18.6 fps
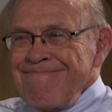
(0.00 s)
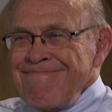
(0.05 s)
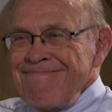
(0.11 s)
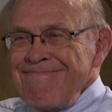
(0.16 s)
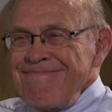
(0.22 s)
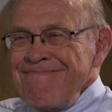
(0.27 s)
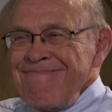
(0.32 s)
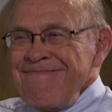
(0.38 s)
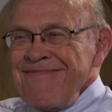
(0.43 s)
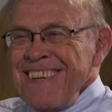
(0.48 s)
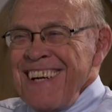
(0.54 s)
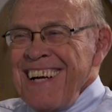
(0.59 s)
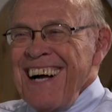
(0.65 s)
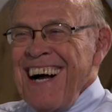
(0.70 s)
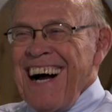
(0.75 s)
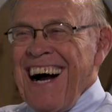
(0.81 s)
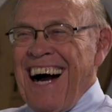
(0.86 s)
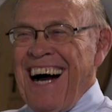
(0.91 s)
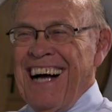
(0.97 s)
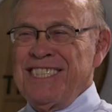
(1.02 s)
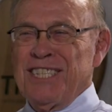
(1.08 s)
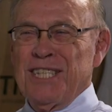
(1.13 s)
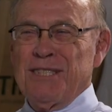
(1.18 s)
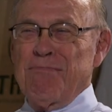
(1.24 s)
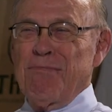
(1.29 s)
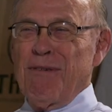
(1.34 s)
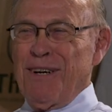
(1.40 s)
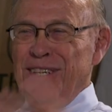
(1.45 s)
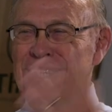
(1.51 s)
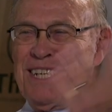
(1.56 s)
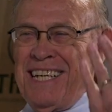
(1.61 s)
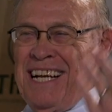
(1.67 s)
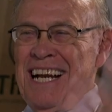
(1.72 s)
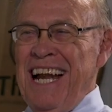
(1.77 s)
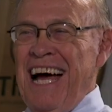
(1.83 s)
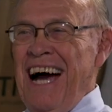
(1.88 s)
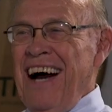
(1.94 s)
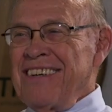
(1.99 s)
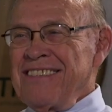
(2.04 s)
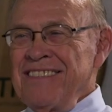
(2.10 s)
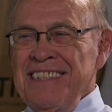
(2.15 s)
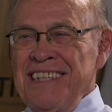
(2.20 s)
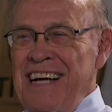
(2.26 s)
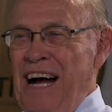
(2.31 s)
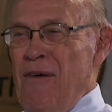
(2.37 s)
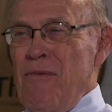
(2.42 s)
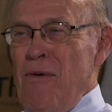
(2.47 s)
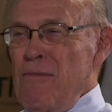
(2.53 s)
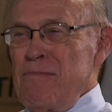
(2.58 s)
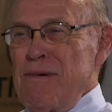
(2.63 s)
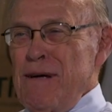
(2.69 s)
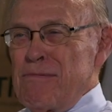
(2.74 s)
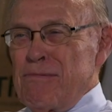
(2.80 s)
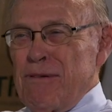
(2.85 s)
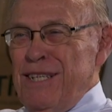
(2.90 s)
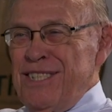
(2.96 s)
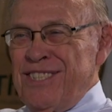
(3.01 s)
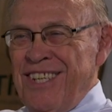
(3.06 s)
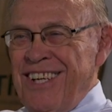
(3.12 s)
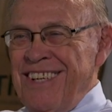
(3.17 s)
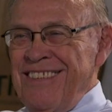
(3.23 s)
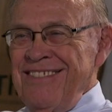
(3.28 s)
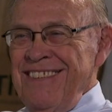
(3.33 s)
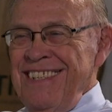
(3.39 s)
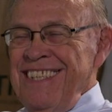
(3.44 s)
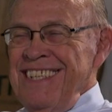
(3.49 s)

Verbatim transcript: Mm. I just blurted it out. I won't be a preacher.